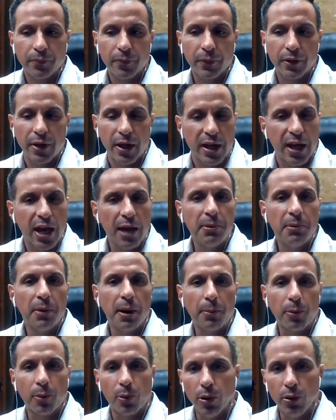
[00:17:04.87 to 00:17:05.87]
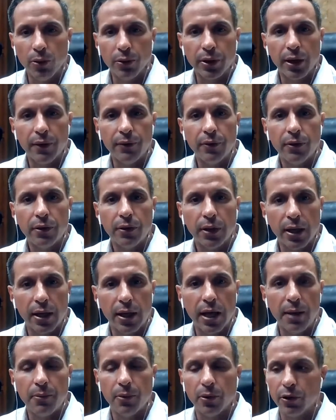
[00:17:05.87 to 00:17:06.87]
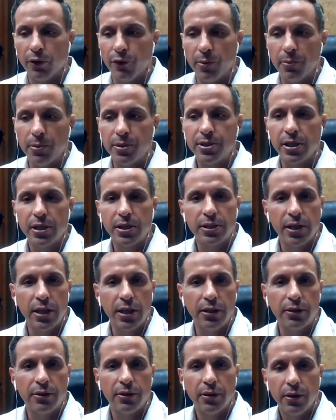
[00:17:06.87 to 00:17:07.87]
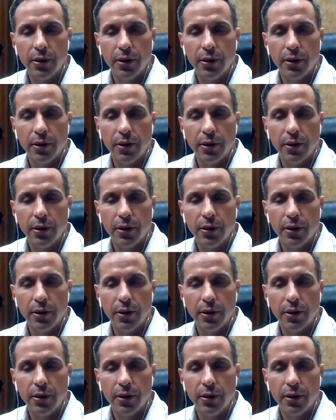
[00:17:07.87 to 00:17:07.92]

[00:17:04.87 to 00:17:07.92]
they gave me my parole, Devin. They gave me on November 16th,